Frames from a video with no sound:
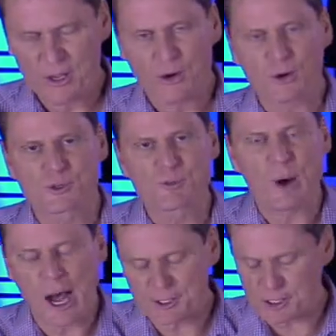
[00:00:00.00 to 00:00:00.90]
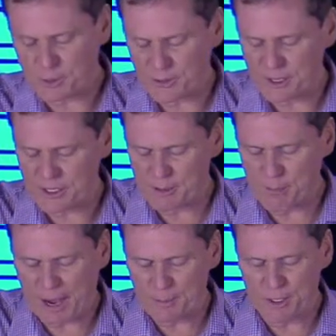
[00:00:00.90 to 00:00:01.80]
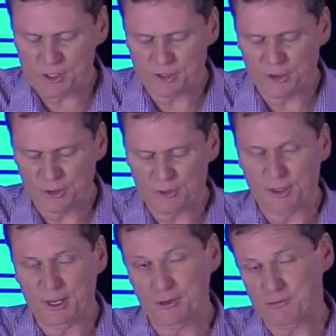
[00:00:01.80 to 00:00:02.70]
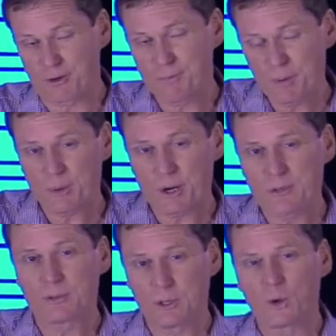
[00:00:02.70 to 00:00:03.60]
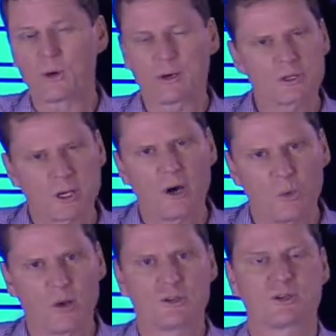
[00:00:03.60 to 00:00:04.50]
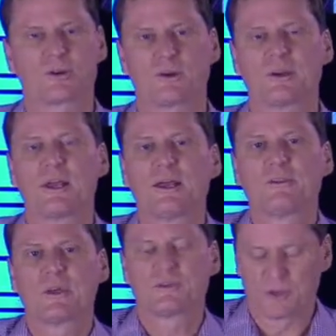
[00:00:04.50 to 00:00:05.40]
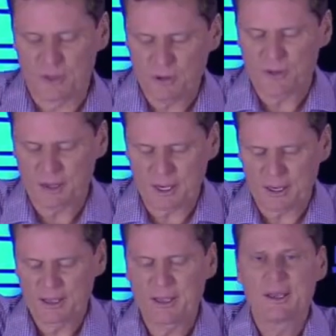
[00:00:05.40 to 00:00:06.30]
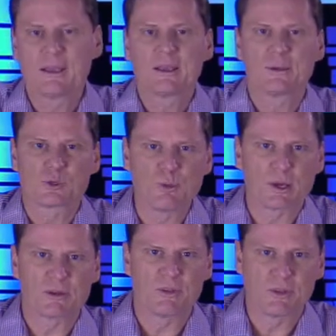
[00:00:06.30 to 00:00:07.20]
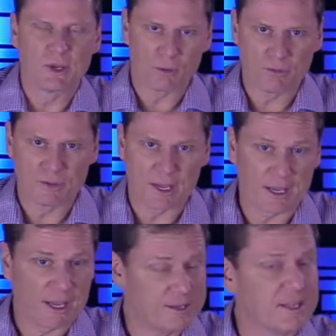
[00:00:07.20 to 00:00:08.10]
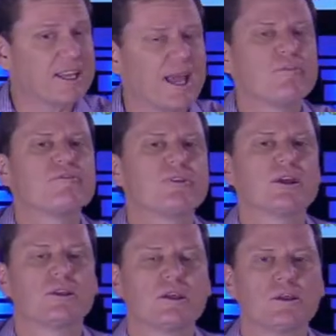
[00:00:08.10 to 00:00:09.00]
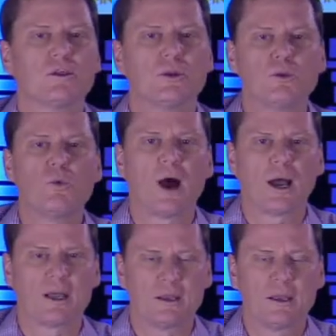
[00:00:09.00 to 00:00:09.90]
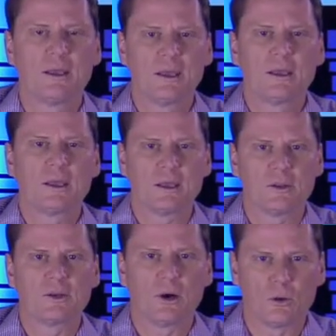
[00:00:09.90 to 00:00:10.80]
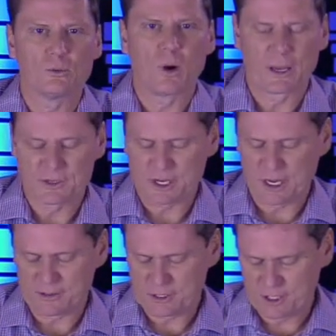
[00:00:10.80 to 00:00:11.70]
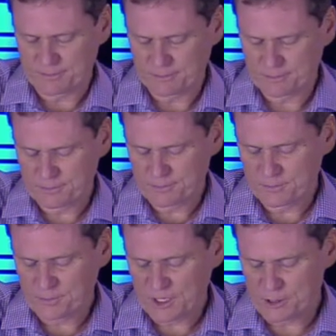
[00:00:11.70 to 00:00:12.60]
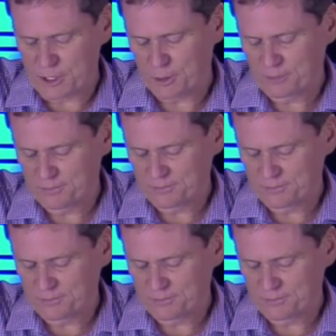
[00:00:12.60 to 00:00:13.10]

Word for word: or it's possible that you might miss the new thing. Because remember, in the Lord, it's always true that the new thing is better than the old thing. And you can't fit new wine into old wineskins. So